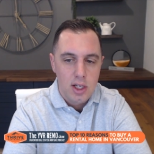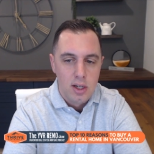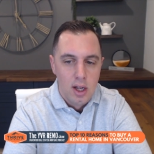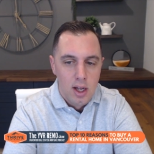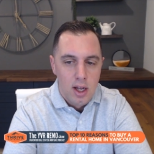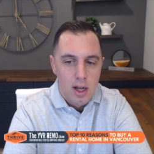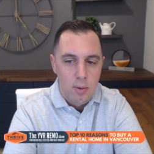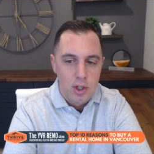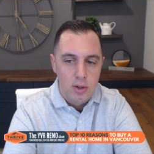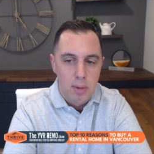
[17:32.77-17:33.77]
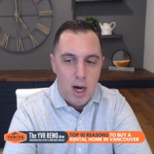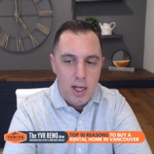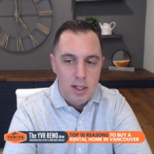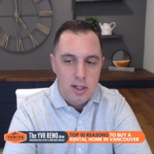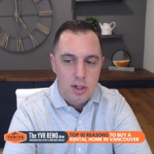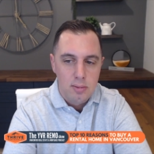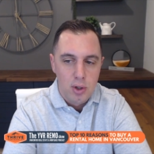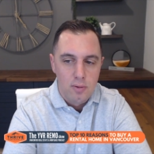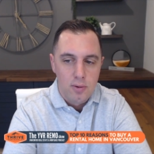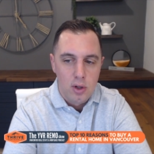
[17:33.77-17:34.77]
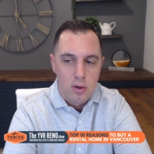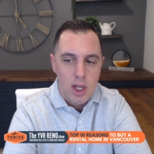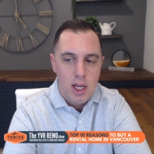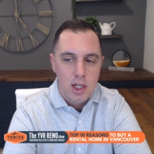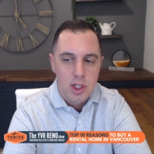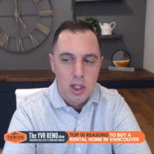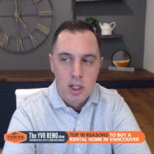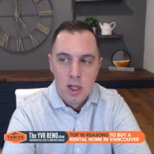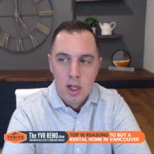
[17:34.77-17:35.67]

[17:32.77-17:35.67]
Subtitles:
And when you buy in such a beautiful location